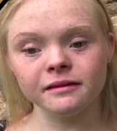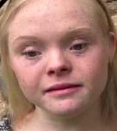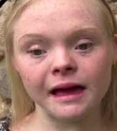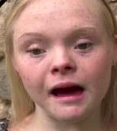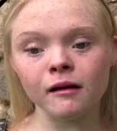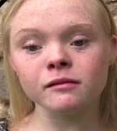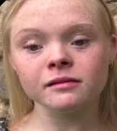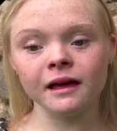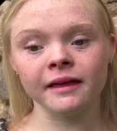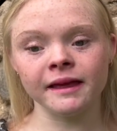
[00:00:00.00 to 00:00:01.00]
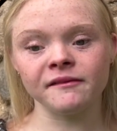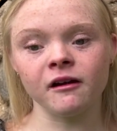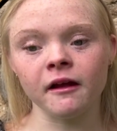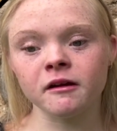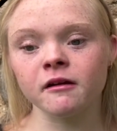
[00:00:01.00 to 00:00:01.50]
Now, let's save
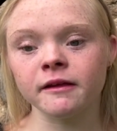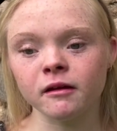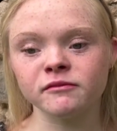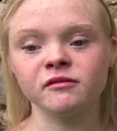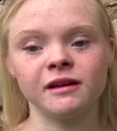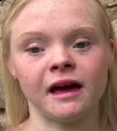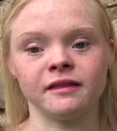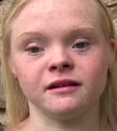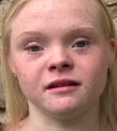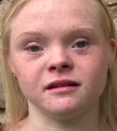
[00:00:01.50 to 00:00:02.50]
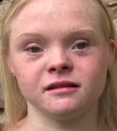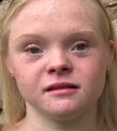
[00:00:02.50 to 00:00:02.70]
Oscar's home together.